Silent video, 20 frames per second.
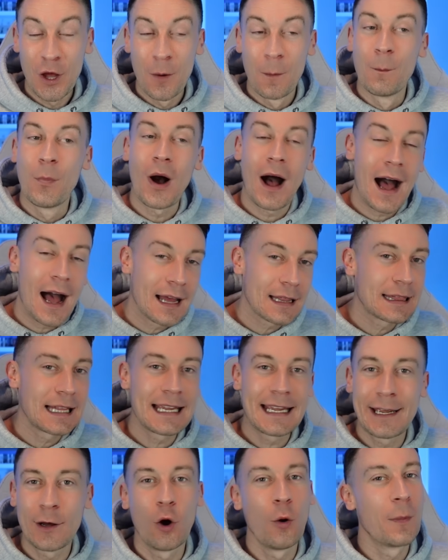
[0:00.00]
But I
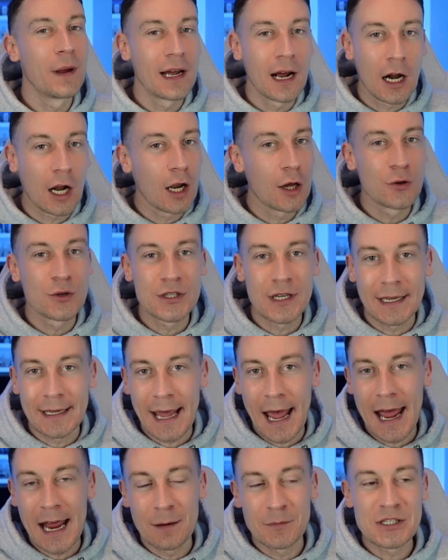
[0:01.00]
think it will be a closer
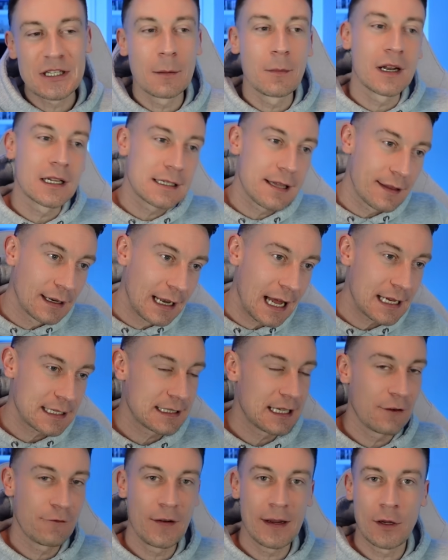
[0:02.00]
game, similar to the last
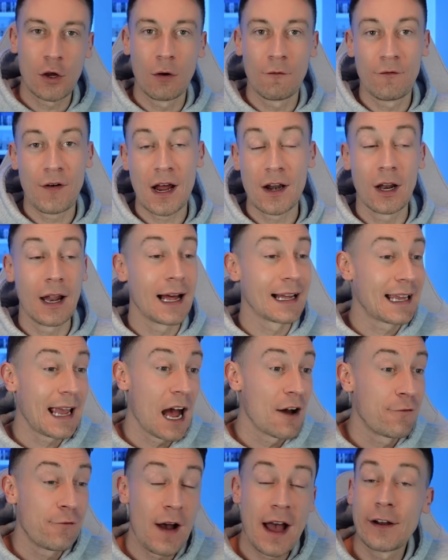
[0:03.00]
FA Cup final.
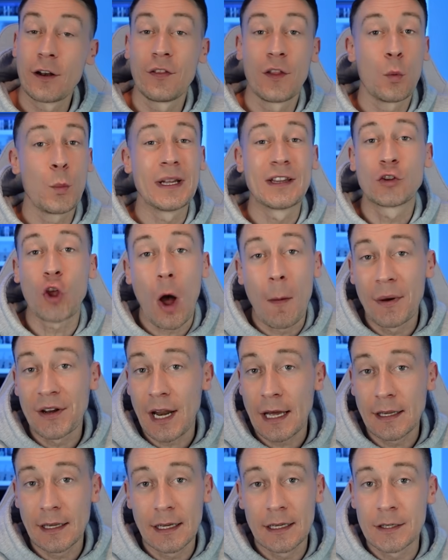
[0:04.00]
A final that we
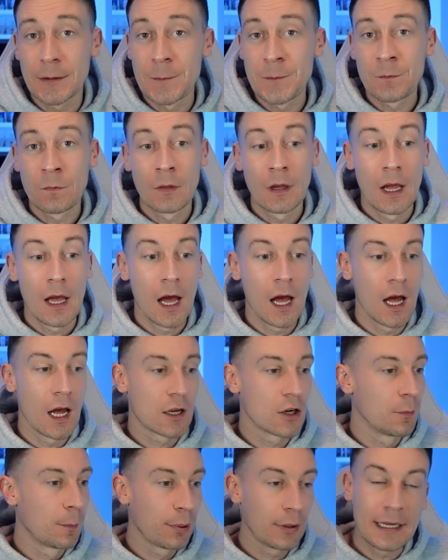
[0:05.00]
dominated.
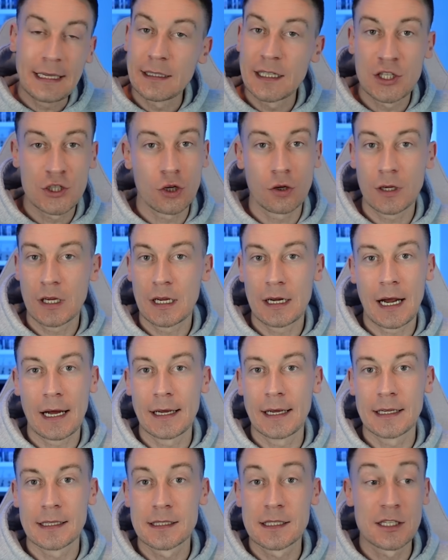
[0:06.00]
Completely took
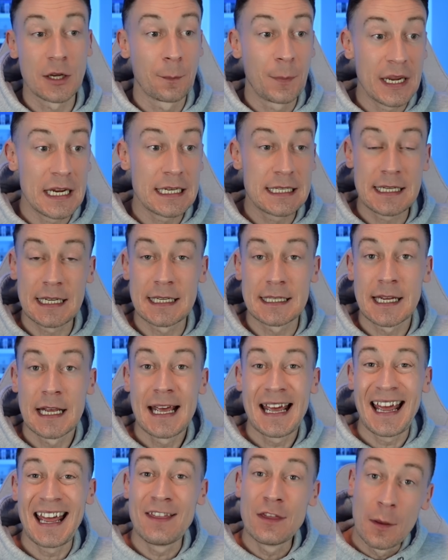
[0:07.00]
United to pieces
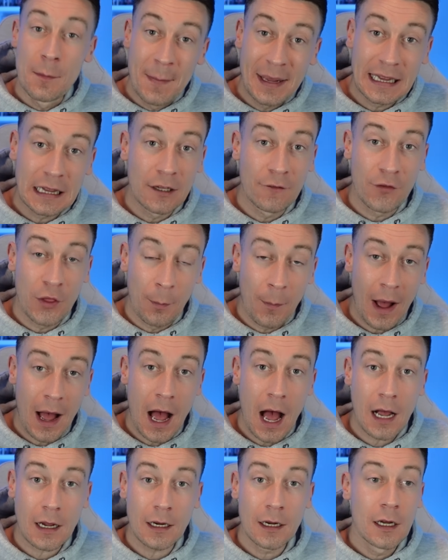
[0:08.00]
in the middle of the
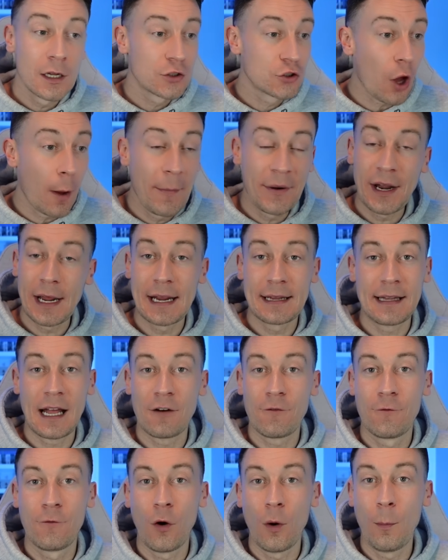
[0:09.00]
park, dominating
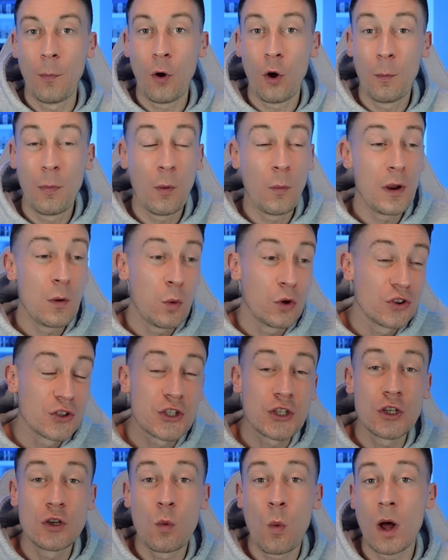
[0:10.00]
that football, but we won
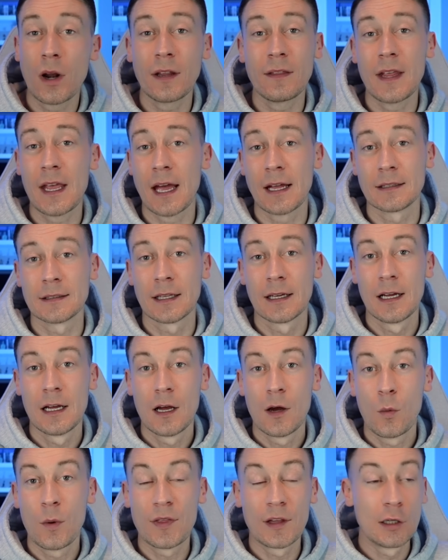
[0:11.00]
2-1 in the end,
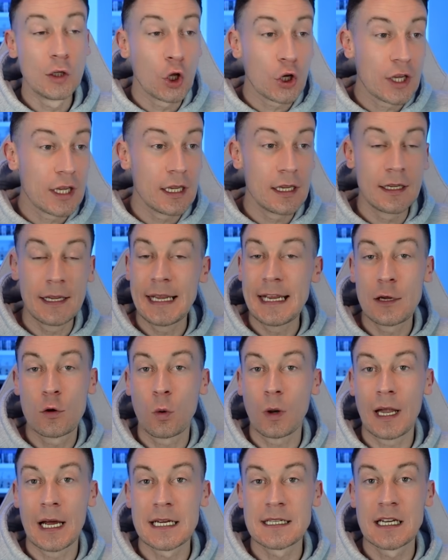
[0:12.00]
with a lucky
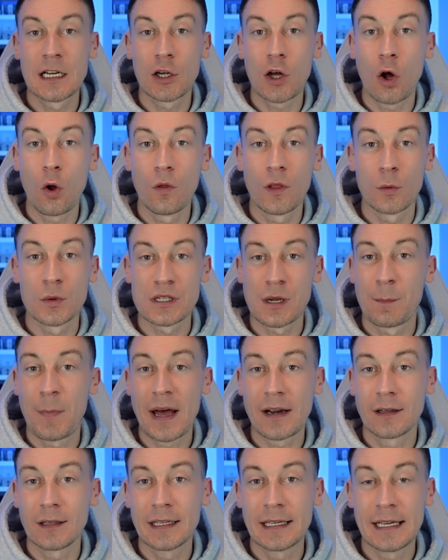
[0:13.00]
equalising goal that was a
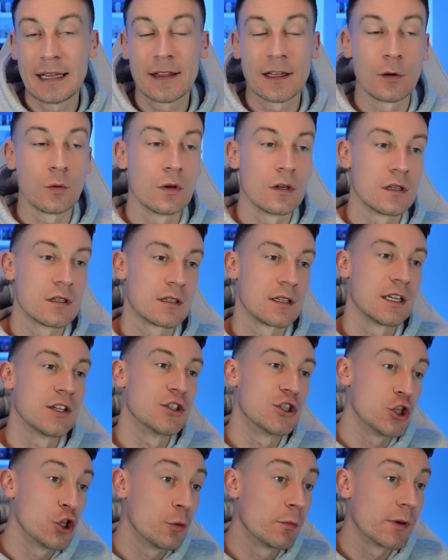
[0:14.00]
penalty, that was a
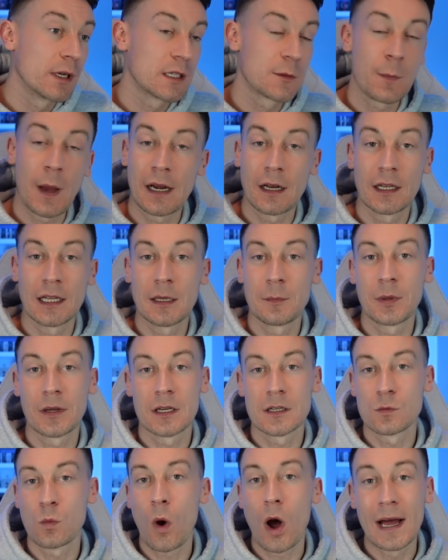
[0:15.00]
dubious penalty,
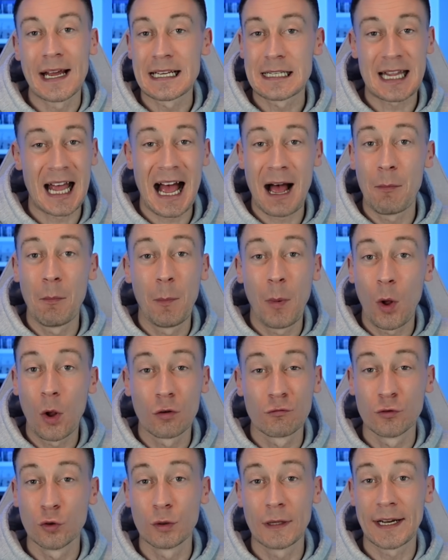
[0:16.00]
because what is the handball
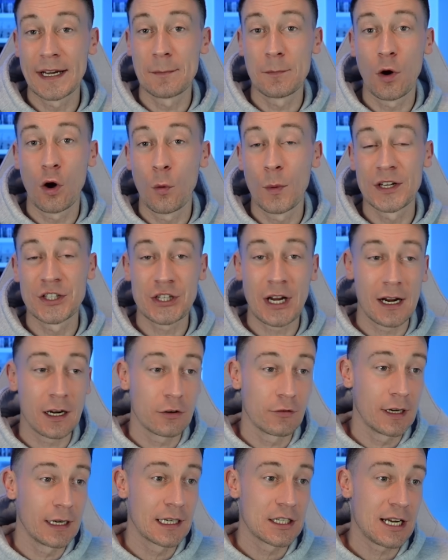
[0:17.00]
rule anymore when Jack
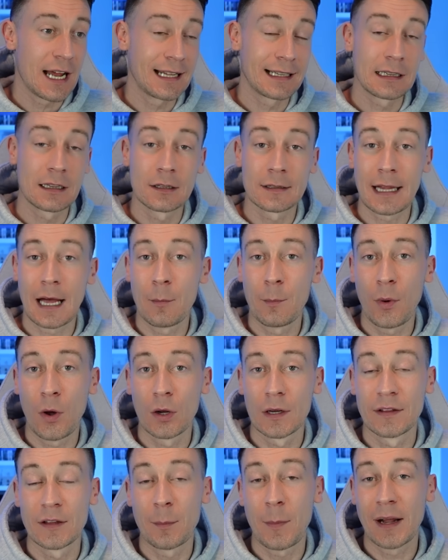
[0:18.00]
Grealish handled that
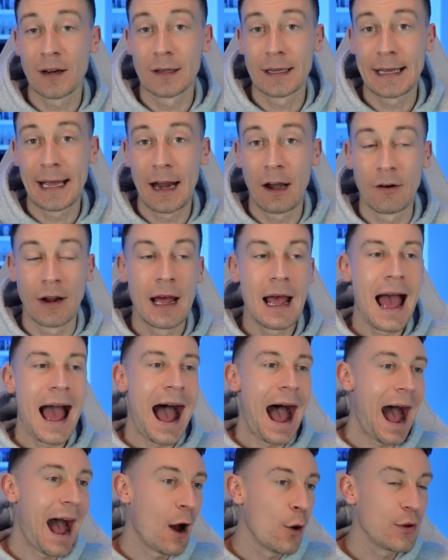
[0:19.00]
ball in the penalty area?
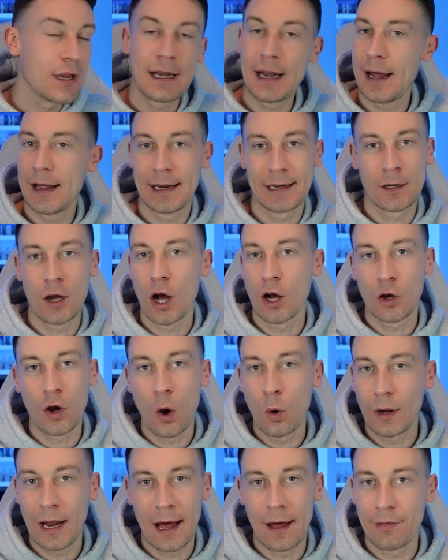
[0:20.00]
How United got a
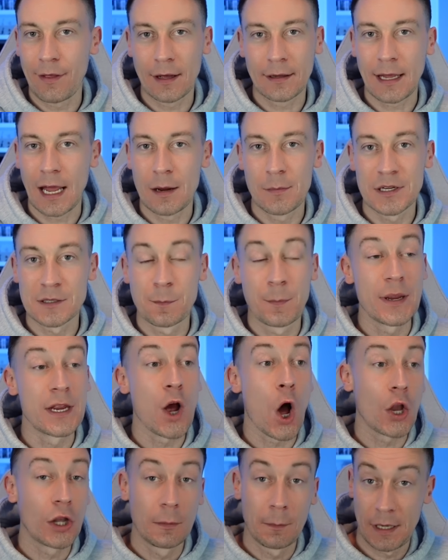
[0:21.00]
goal out of that game is
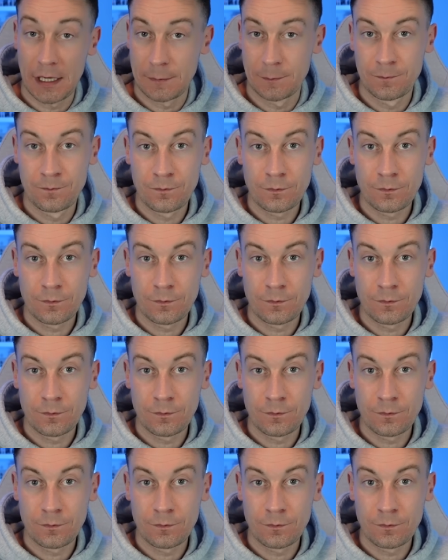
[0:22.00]
beyond me.